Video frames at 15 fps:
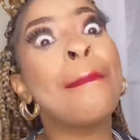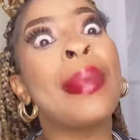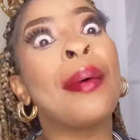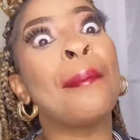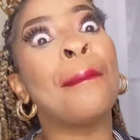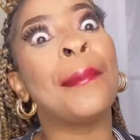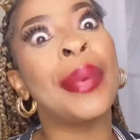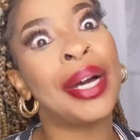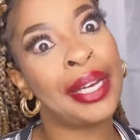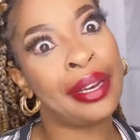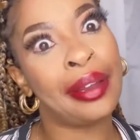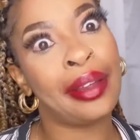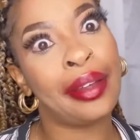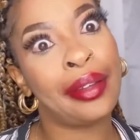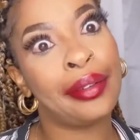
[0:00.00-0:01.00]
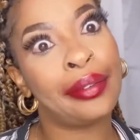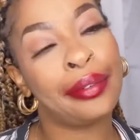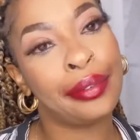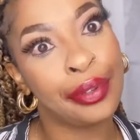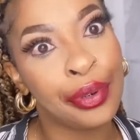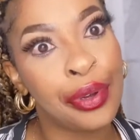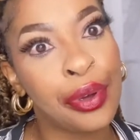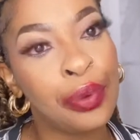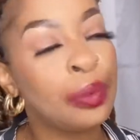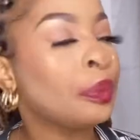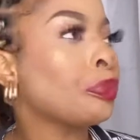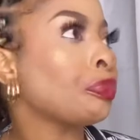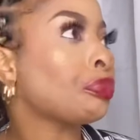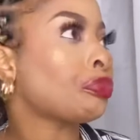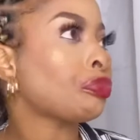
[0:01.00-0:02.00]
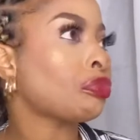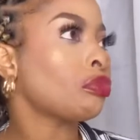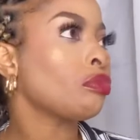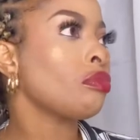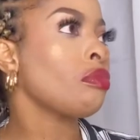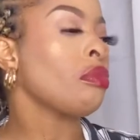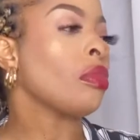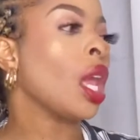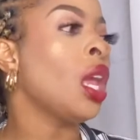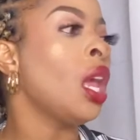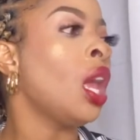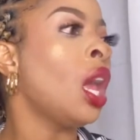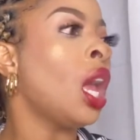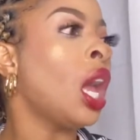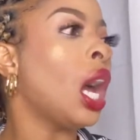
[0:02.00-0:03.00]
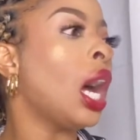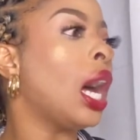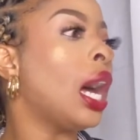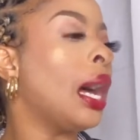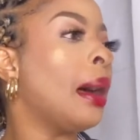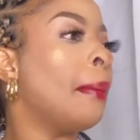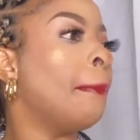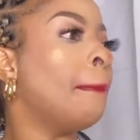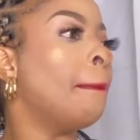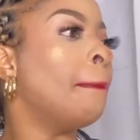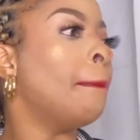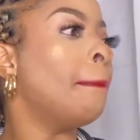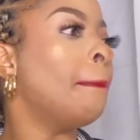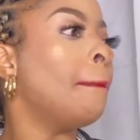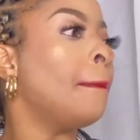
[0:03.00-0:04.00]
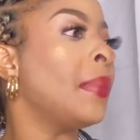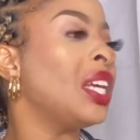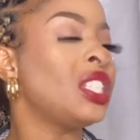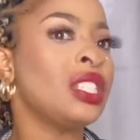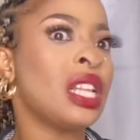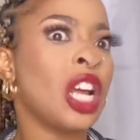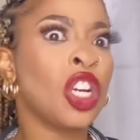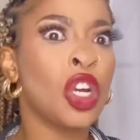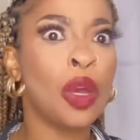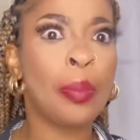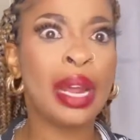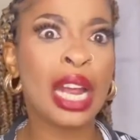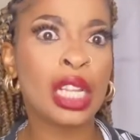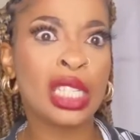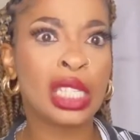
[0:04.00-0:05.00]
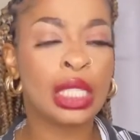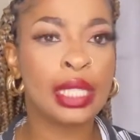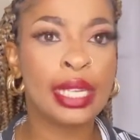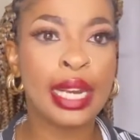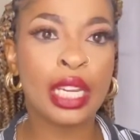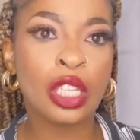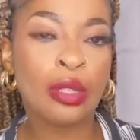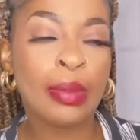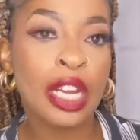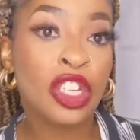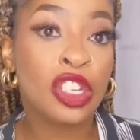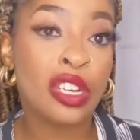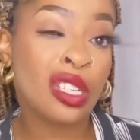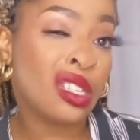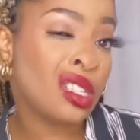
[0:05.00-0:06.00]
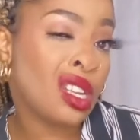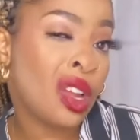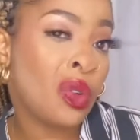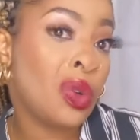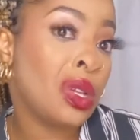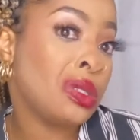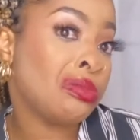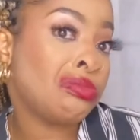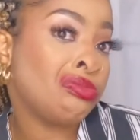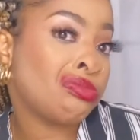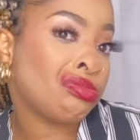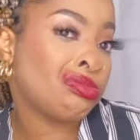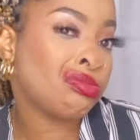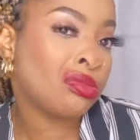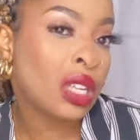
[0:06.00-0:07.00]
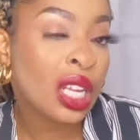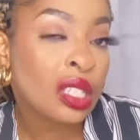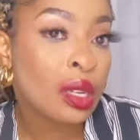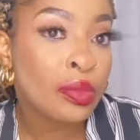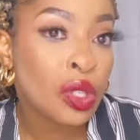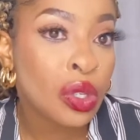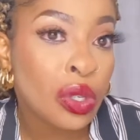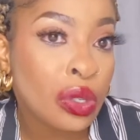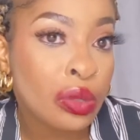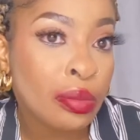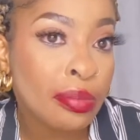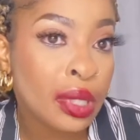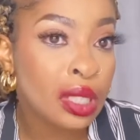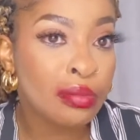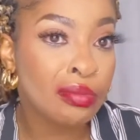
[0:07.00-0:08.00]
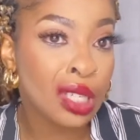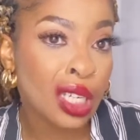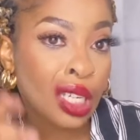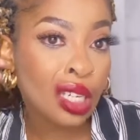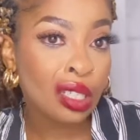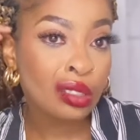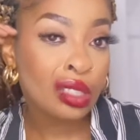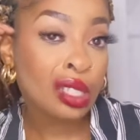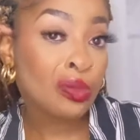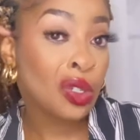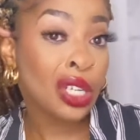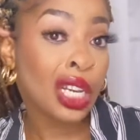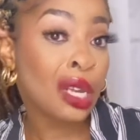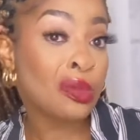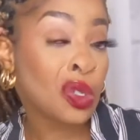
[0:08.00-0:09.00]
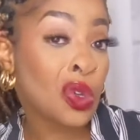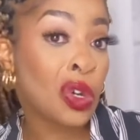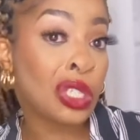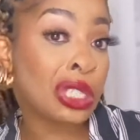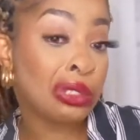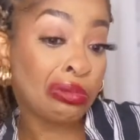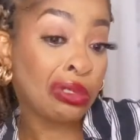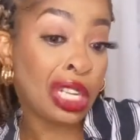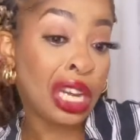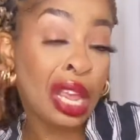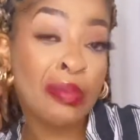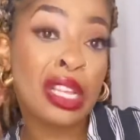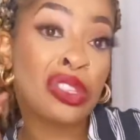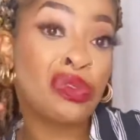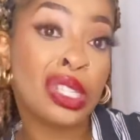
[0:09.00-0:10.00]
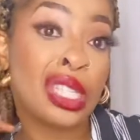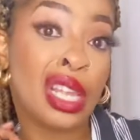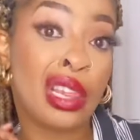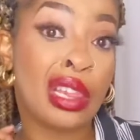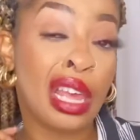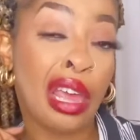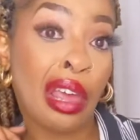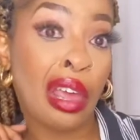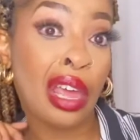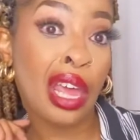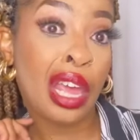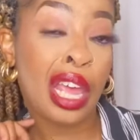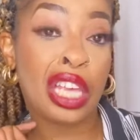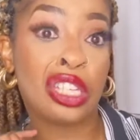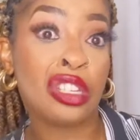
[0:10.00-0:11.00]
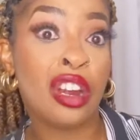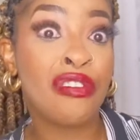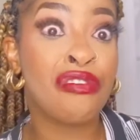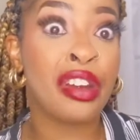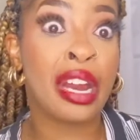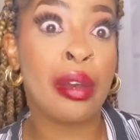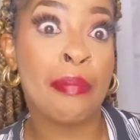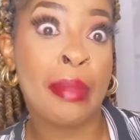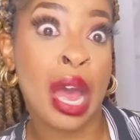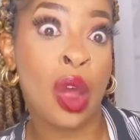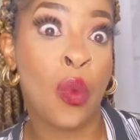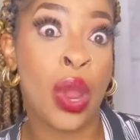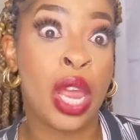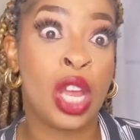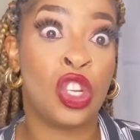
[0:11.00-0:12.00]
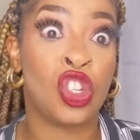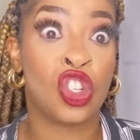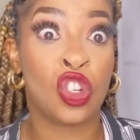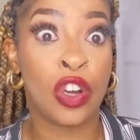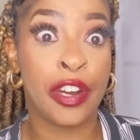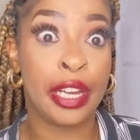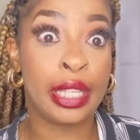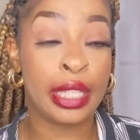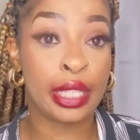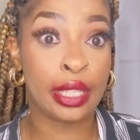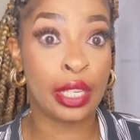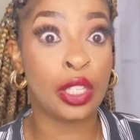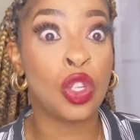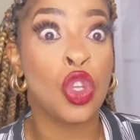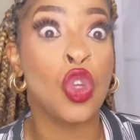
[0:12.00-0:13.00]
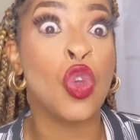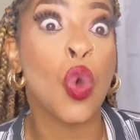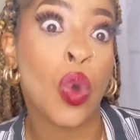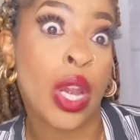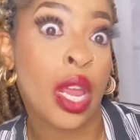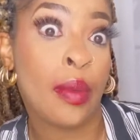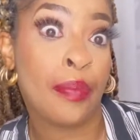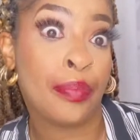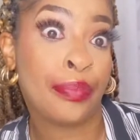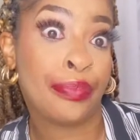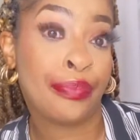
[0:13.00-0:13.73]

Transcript: my money, you know? And she's like, no, but I'll still send it to my insurance. I was like, well, that's up to you. But Mina, it's small claims court. The name that's written there is not freaking My Way Insurance. It's your name.